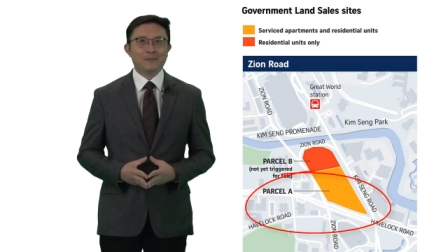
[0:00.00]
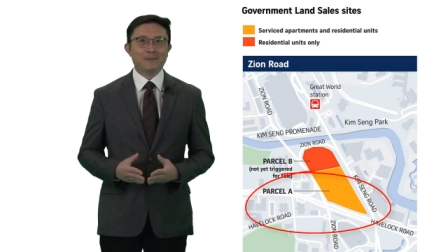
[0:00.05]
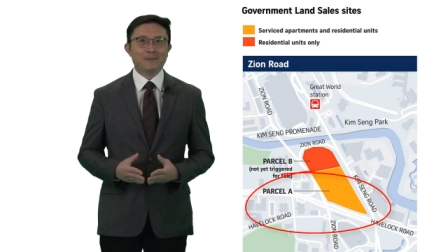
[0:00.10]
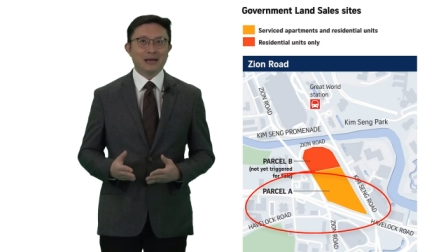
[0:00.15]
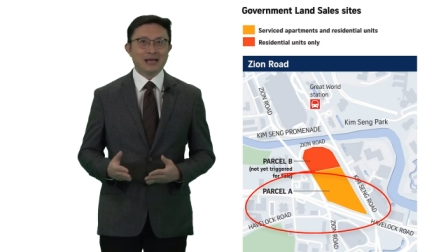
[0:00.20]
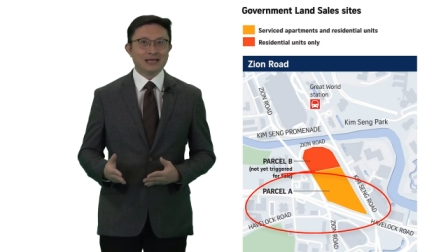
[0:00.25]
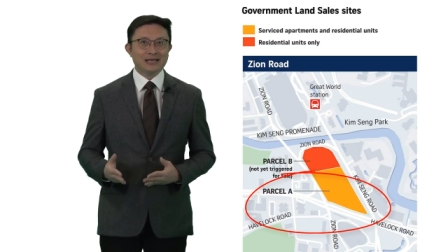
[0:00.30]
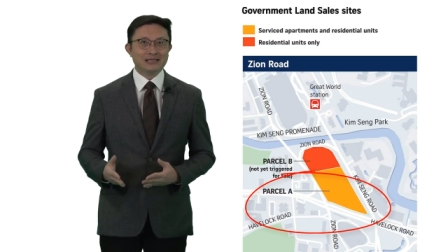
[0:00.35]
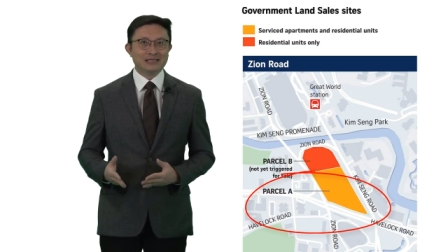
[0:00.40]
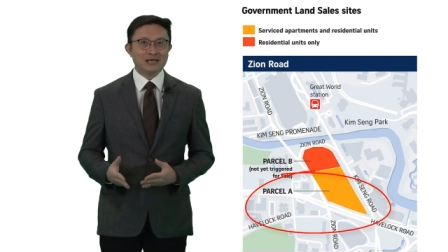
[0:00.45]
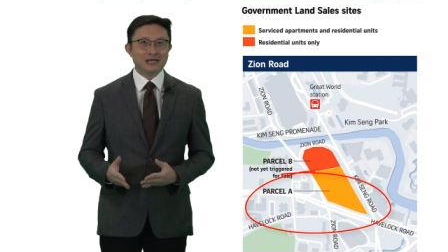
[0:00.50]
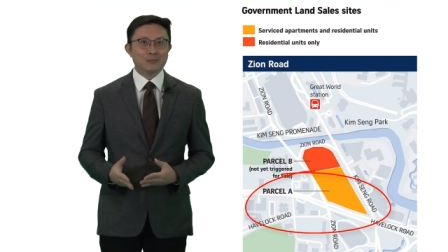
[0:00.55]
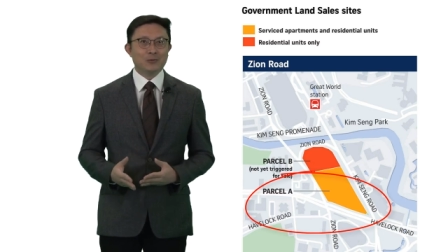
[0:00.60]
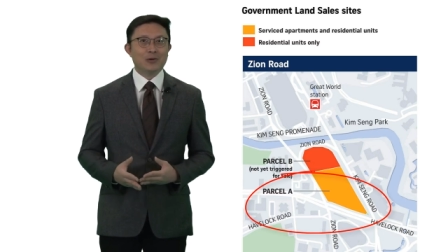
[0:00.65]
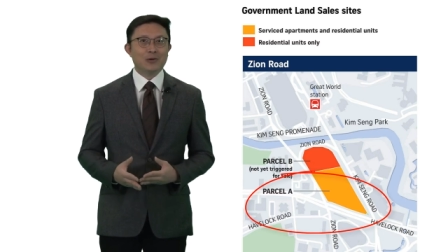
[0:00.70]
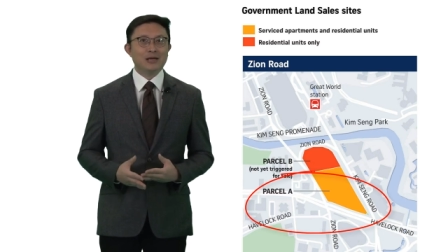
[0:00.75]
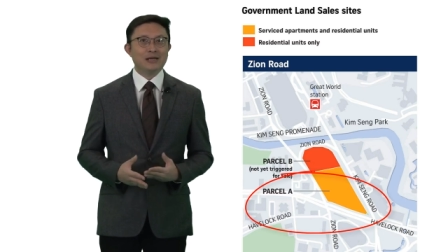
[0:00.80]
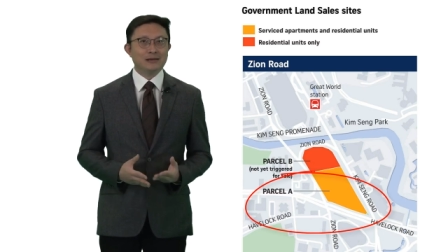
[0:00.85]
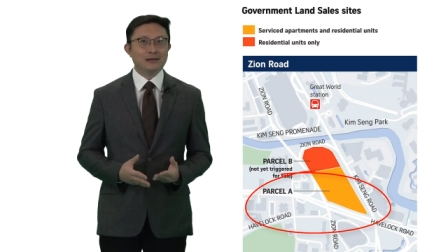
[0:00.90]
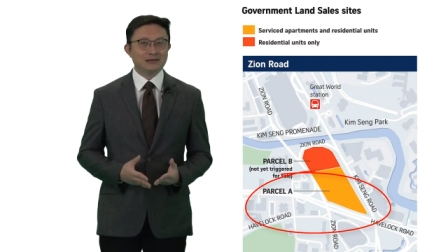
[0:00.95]
In
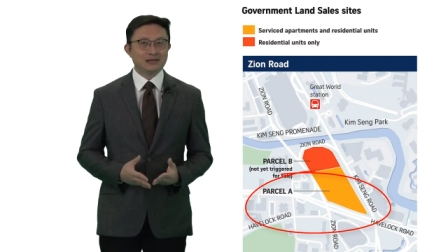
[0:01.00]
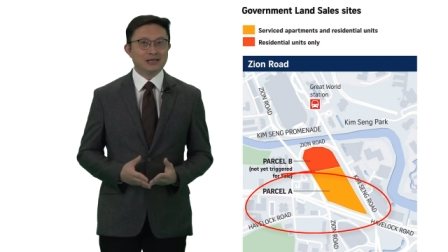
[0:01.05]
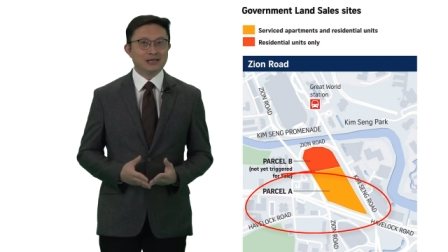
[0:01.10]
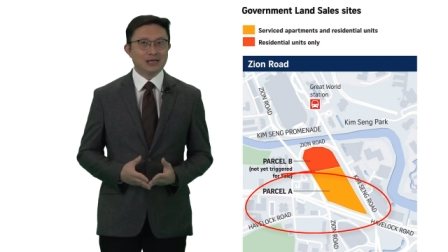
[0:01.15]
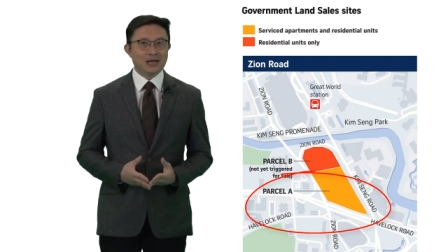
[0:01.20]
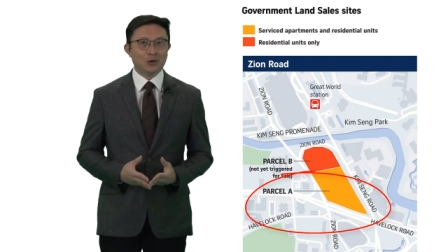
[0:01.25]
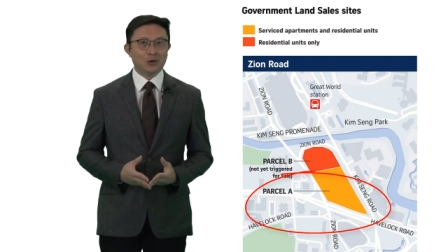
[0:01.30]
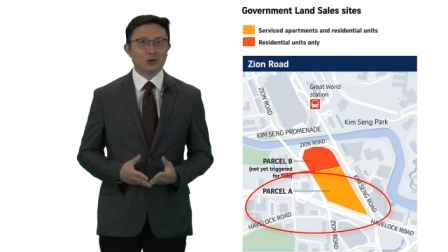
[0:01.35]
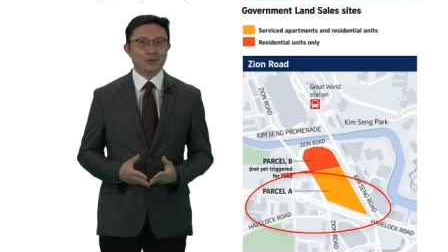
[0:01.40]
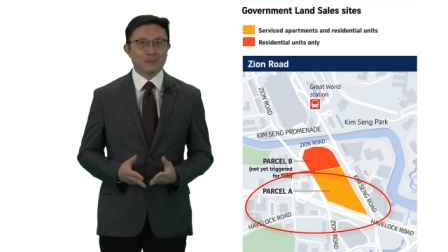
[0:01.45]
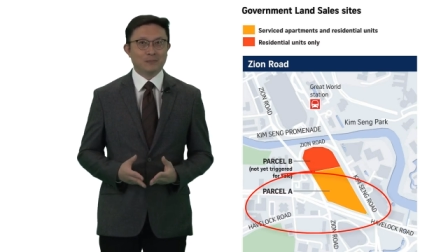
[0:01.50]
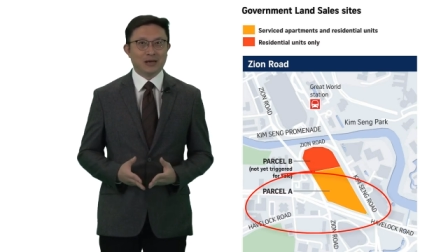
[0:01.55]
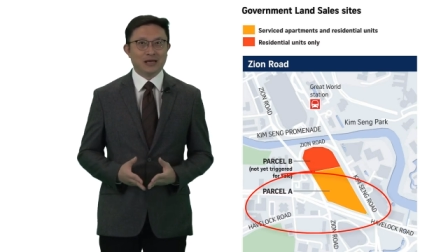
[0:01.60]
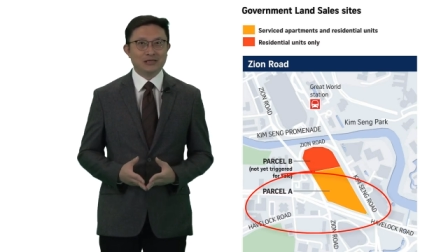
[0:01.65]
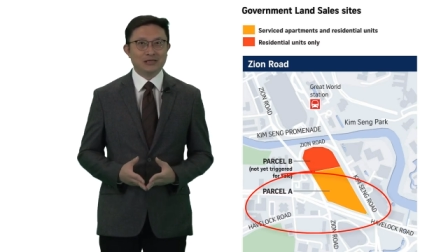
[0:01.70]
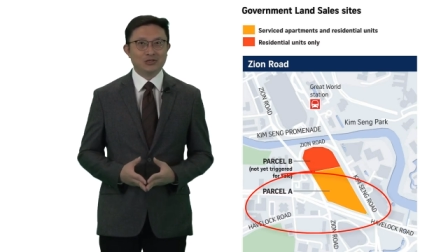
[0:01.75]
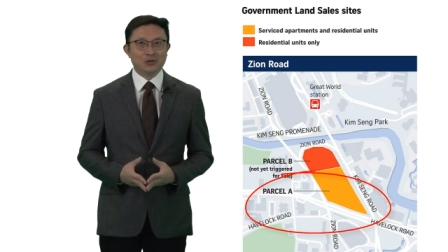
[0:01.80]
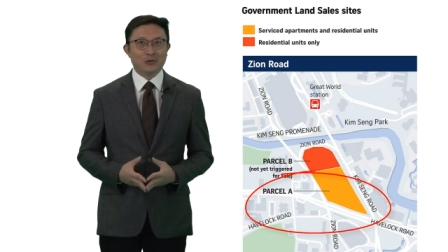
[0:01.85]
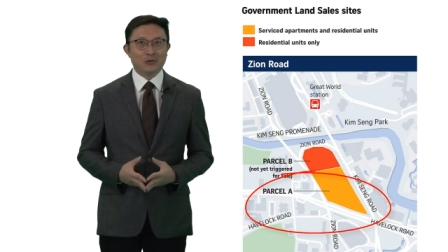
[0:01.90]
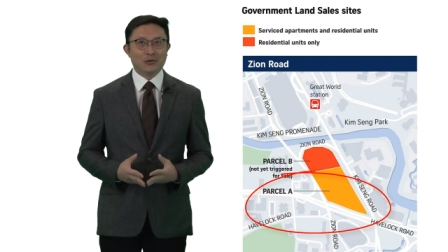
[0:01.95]
summary, the lower
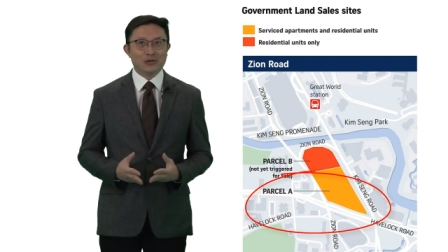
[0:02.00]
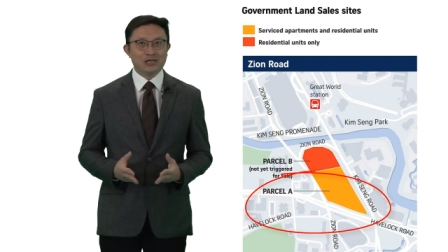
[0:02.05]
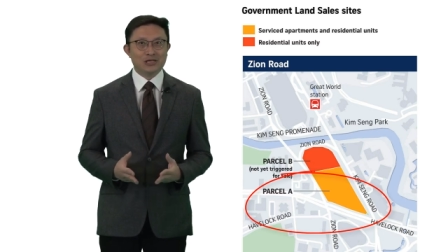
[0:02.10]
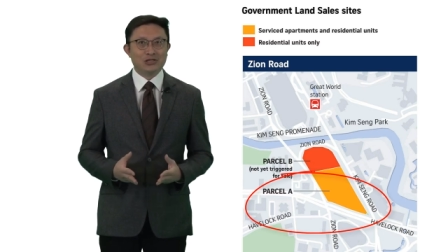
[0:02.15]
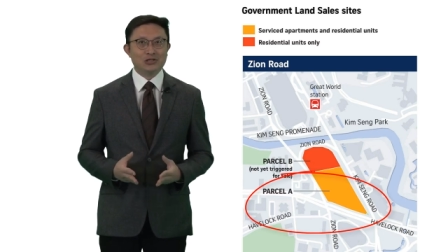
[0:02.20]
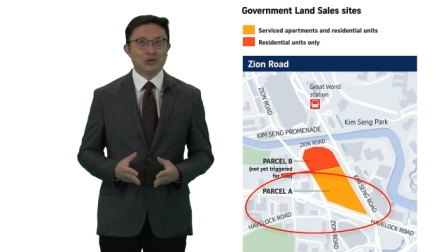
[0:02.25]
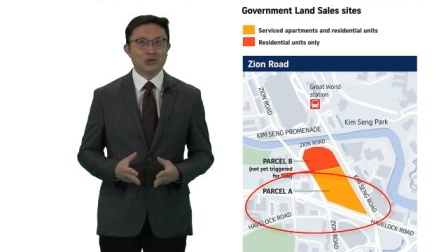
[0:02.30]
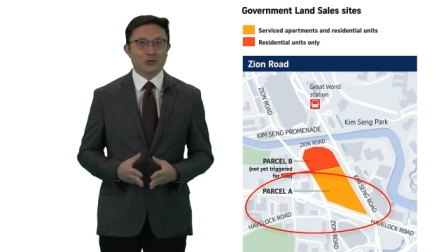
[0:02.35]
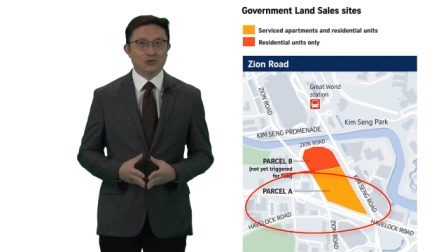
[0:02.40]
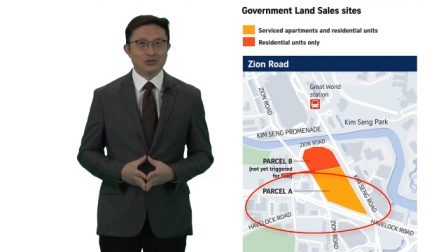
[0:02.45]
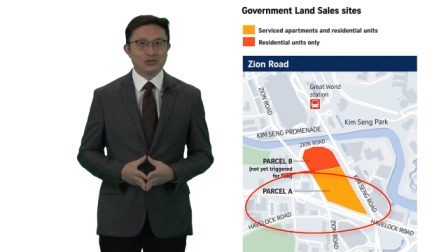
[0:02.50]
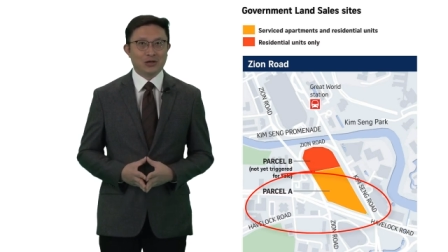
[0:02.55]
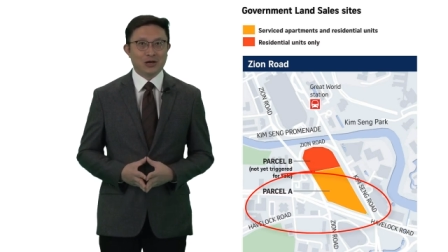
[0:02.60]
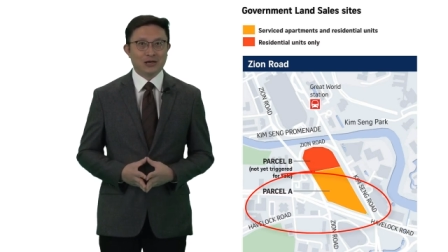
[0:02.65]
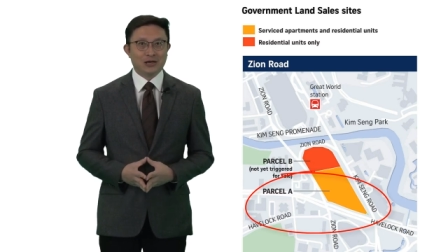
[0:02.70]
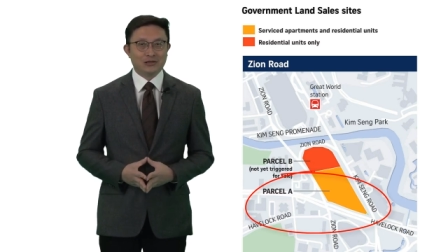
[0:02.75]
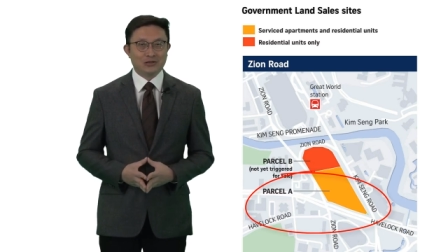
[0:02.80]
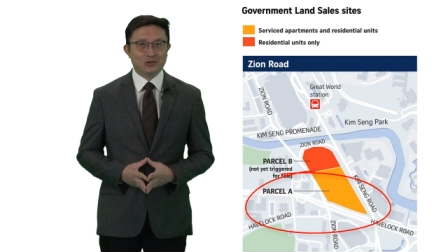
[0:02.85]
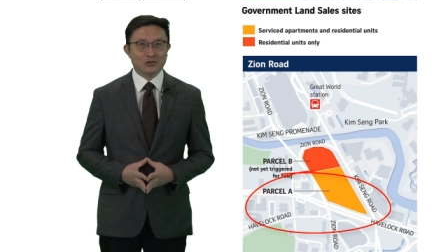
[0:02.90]
bids on these two sites